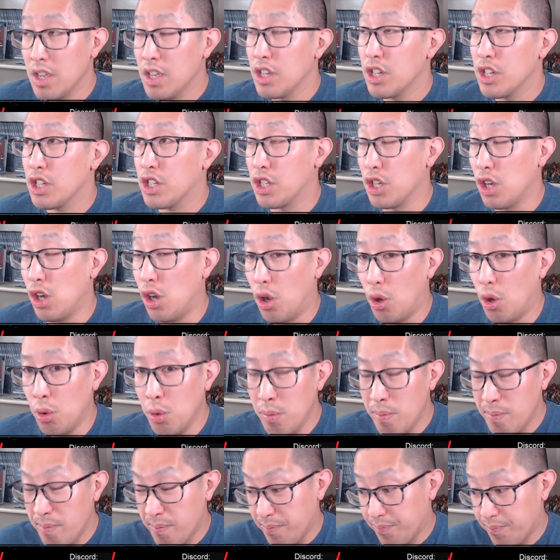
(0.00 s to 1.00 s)

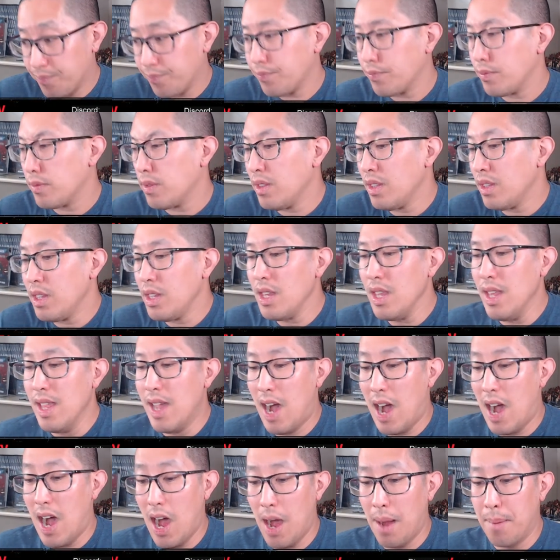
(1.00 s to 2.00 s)
So
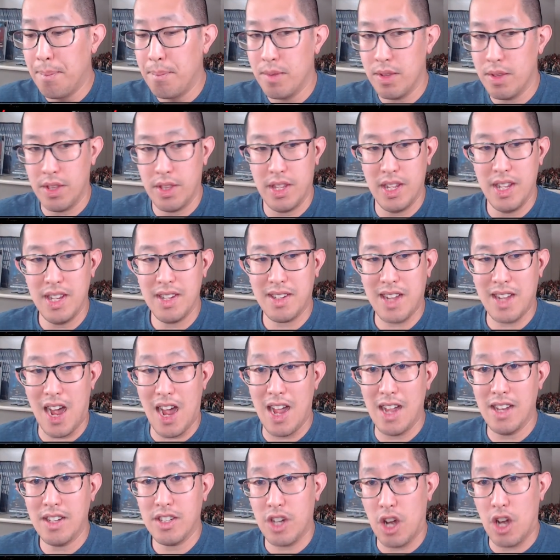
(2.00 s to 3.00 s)
these
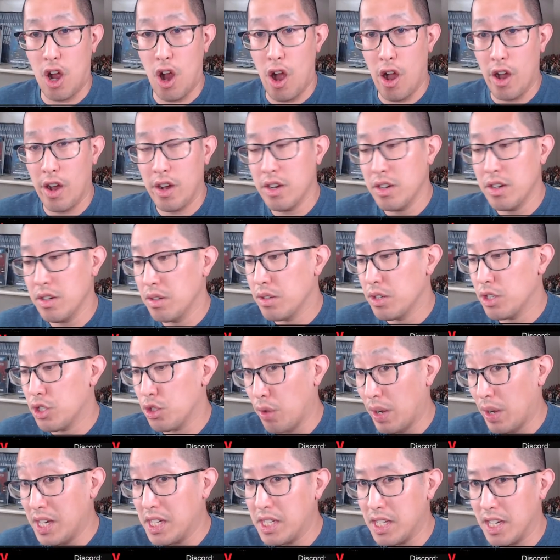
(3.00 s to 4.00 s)
guys are
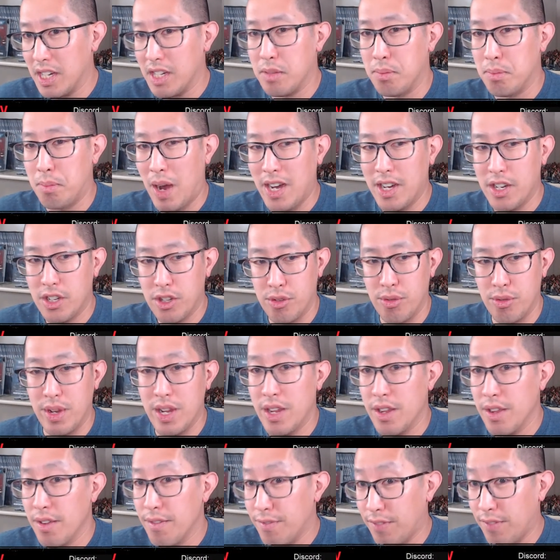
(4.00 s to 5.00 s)
strength 6
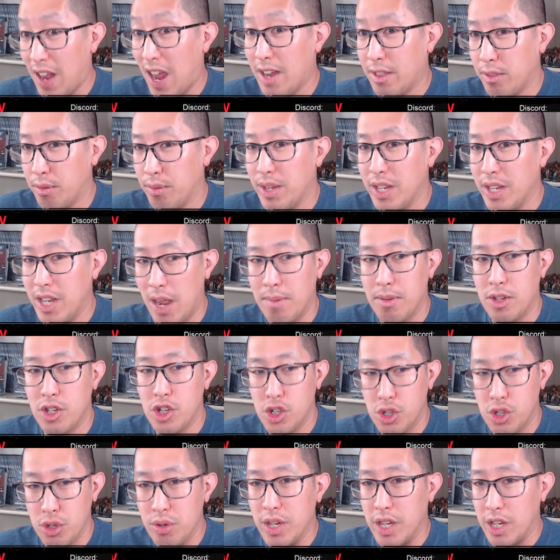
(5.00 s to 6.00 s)
-3, flat 3 damage
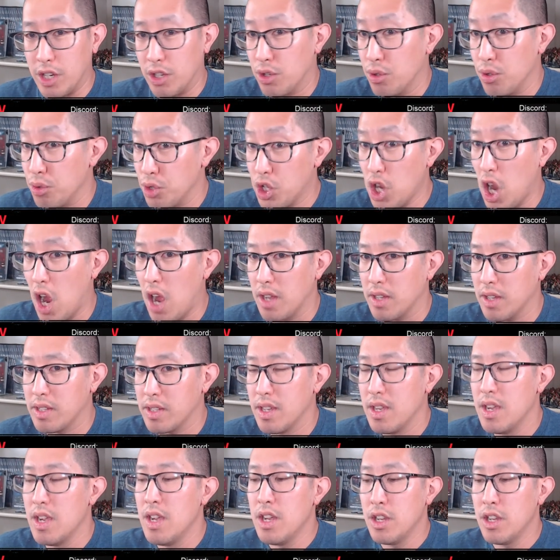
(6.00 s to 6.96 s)
shooting, 2 shots.